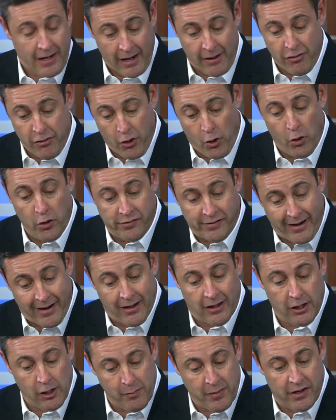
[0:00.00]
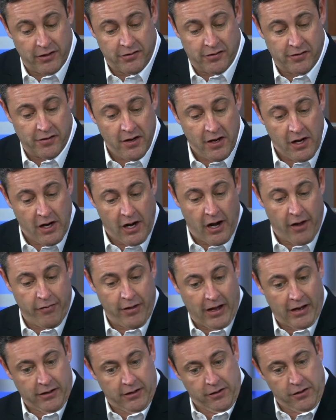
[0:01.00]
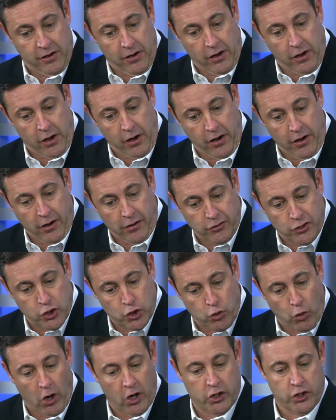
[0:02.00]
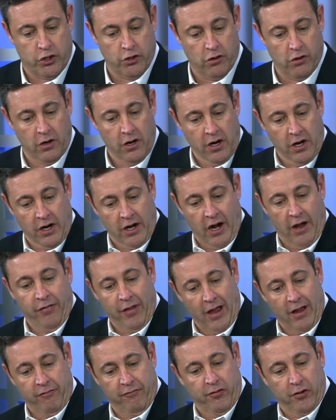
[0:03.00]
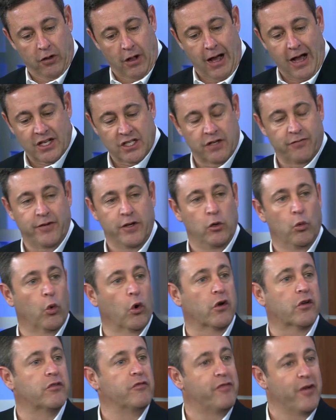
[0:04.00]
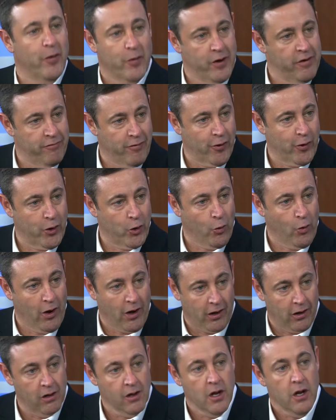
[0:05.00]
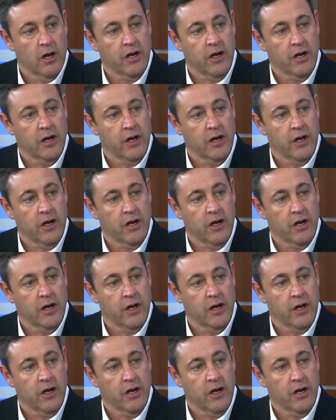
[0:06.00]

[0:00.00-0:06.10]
And those elements and that structure and that philosophy works very, very well.